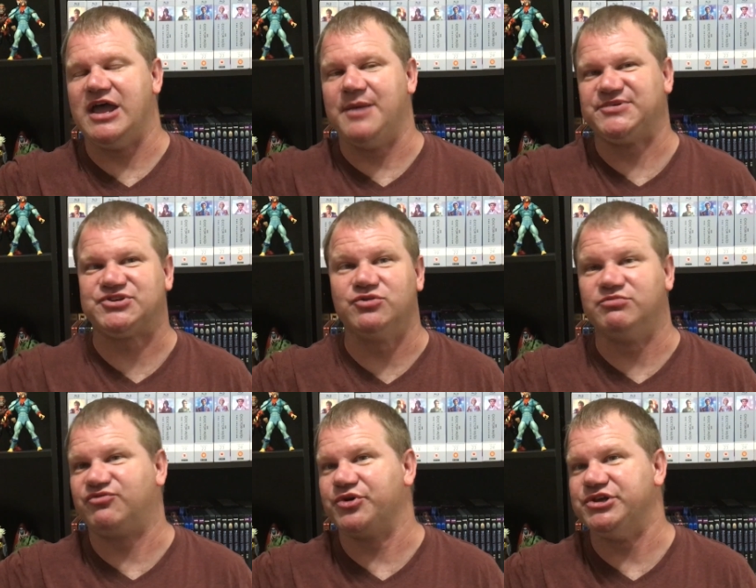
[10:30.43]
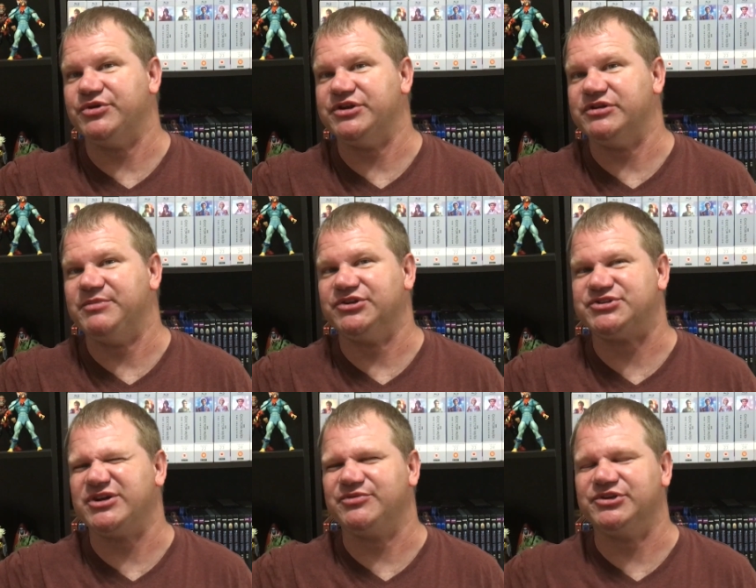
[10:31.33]
episode before Unit and the
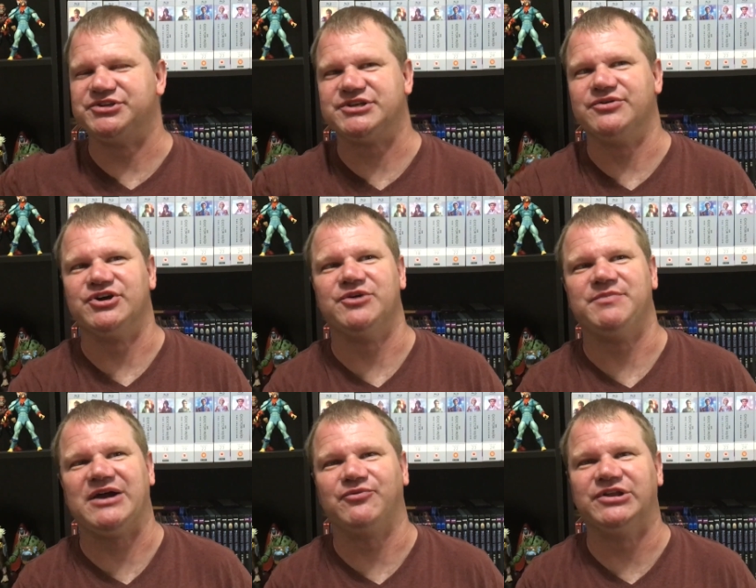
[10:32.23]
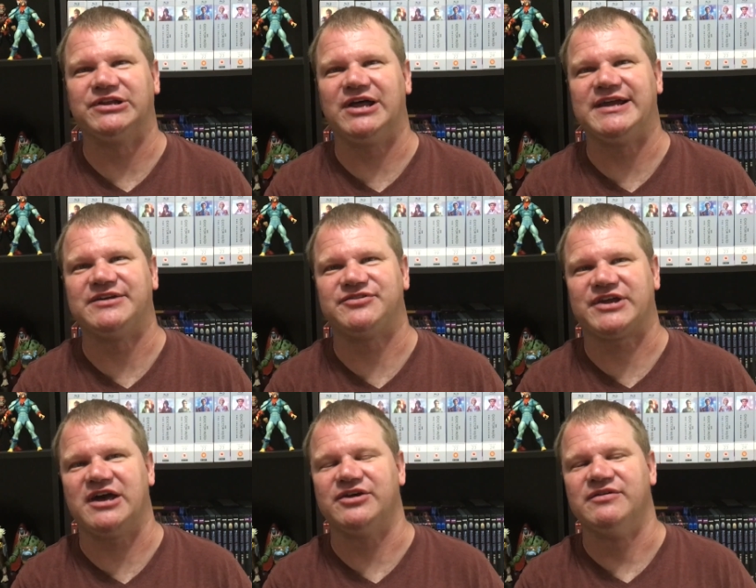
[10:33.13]
military really showed up. I really liked the
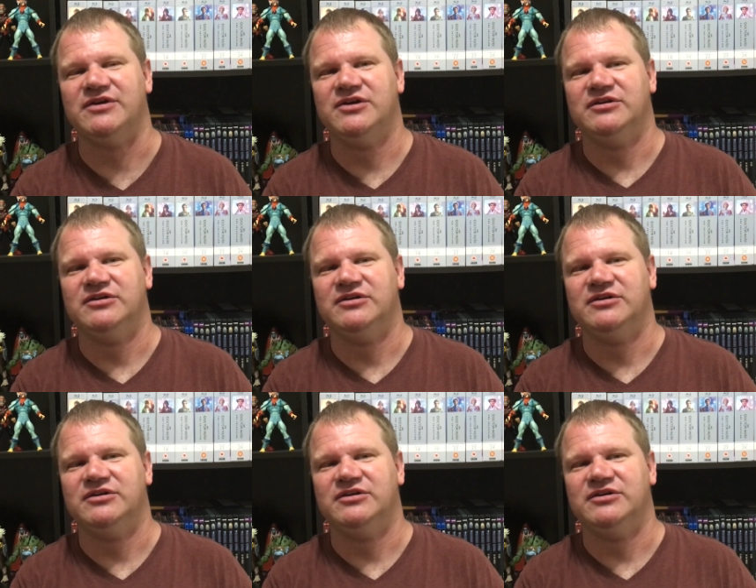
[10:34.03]
kind of,